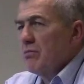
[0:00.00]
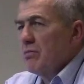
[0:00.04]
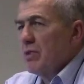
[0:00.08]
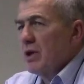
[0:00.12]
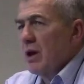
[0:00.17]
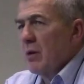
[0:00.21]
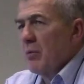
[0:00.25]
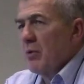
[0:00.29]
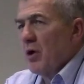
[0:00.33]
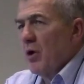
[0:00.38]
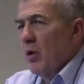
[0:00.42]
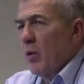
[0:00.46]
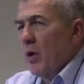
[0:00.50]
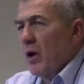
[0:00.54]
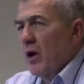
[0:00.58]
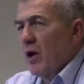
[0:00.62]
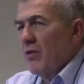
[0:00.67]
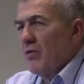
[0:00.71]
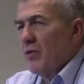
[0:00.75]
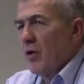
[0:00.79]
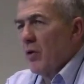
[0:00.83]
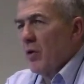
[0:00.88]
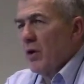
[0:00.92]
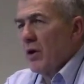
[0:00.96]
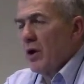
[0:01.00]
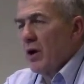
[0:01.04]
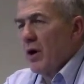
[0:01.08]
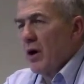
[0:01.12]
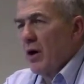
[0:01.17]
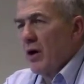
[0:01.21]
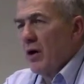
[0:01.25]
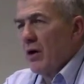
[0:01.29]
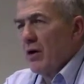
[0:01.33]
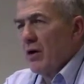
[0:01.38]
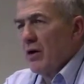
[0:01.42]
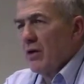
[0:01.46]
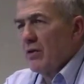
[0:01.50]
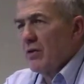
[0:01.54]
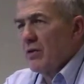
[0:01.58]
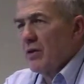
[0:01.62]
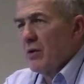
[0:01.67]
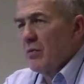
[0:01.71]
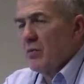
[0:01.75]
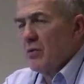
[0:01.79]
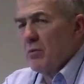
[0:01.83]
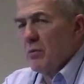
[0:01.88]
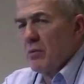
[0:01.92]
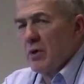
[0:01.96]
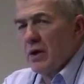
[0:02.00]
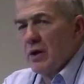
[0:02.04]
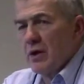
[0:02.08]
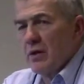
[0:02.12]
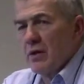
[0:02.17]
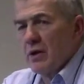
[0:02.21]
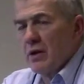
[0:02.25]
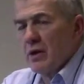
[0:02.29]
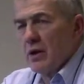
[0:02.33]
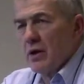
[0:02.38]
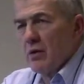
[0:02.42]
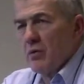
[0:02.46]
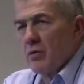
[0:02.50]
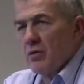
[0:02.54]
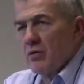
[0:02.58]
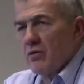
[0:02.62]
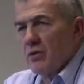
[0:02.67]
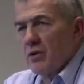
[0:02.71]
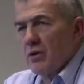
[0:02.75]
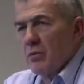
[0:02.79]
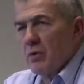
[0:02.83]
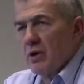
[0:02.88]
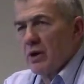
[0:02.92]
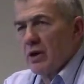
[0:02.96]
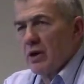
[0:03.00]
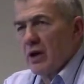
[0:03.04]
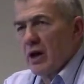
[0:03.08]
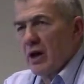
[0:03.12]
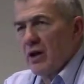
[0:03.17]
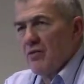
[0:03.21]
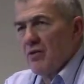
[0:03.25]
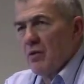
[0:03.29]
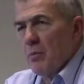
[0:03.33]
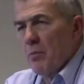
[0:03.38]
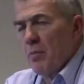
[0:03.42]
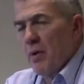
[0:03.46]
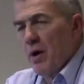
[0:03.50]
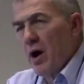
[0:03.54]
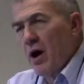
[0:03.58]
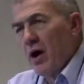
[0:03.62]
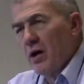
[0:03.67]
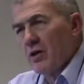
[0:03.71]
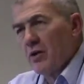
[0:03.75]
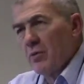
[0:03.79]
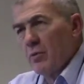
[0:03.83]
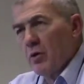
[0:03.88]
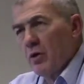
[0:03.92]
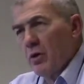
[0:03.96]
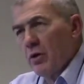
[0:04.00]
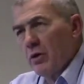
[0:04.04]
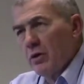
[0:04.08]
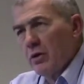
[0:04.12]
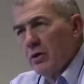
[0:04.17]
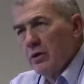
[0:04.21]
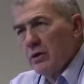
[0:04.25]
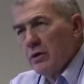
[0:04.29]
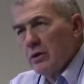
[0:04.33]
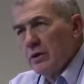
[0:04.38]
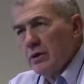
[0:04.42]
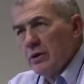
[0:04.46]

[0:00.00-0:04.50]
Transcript: becoming aware of OER, it seemed to me that it was going to be kind of impossible